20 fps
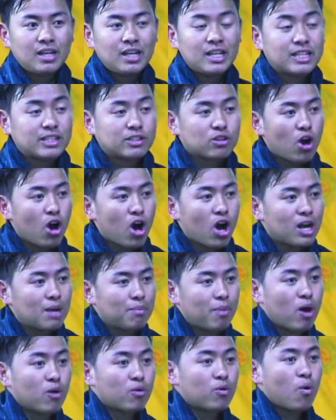it is all
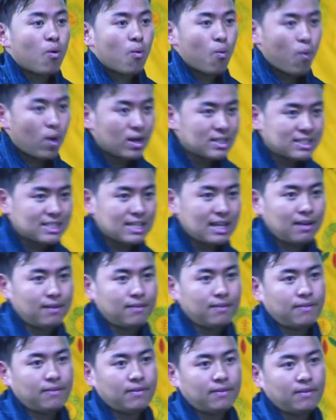about oneself.